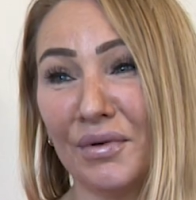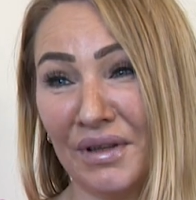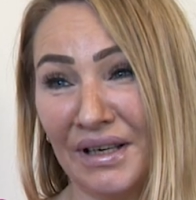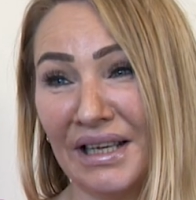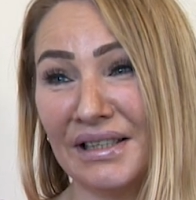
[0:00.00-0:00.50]
all the
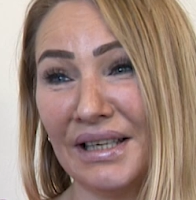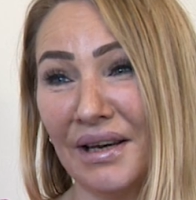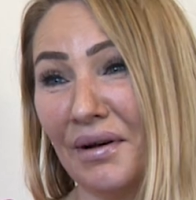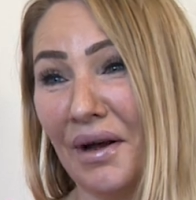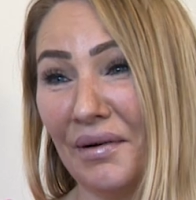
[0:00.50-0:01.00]
net
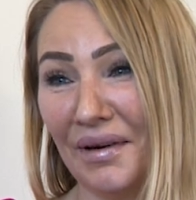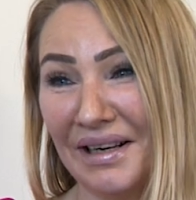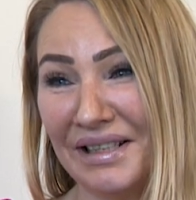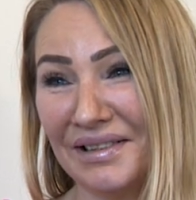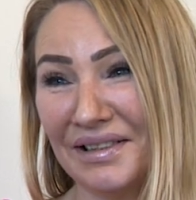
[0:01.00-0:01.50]
zero
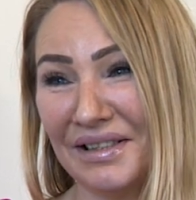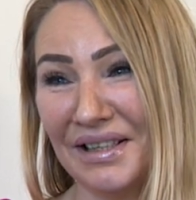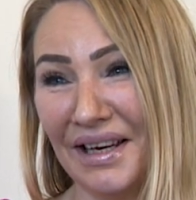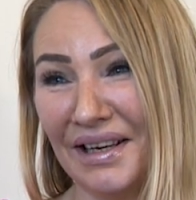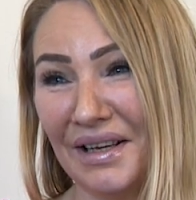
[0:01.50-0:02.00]

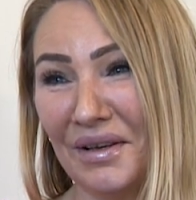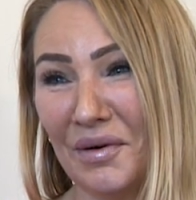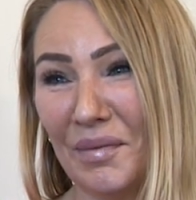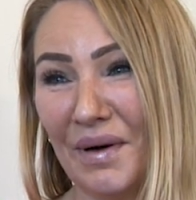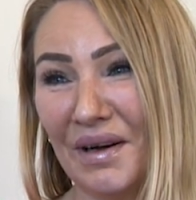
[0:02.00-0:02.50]
ideology in
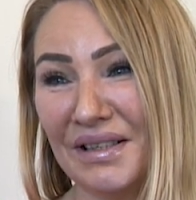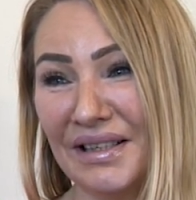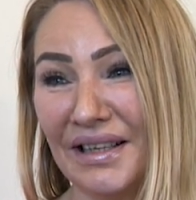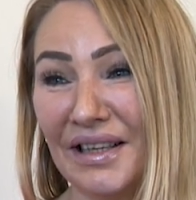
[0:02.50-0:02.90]
your party,